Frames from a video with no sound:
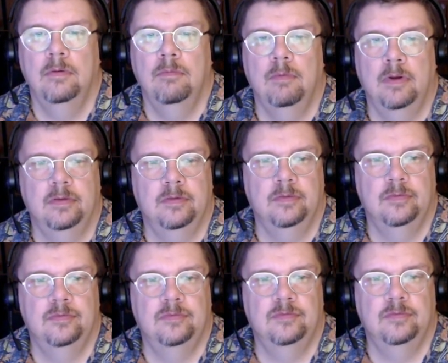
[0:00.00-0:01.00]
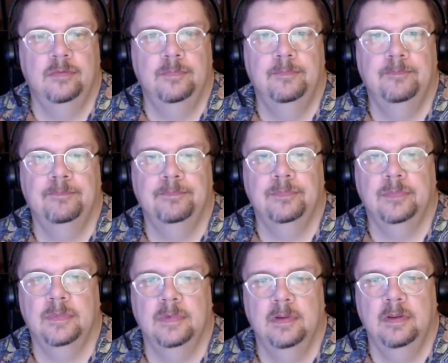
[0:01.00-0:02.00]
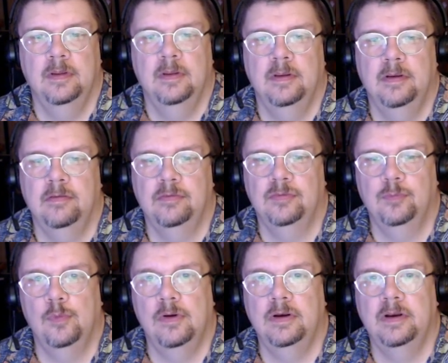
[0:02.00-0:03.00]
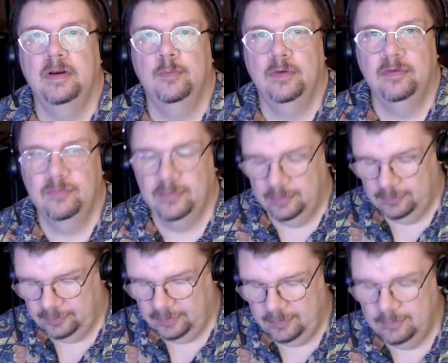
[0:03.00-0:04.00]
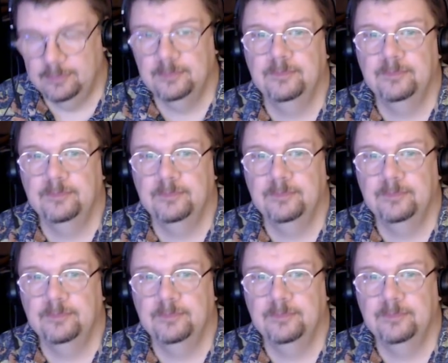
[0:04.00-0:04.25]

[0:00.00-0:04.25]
ones. There's a 1 in one of those two.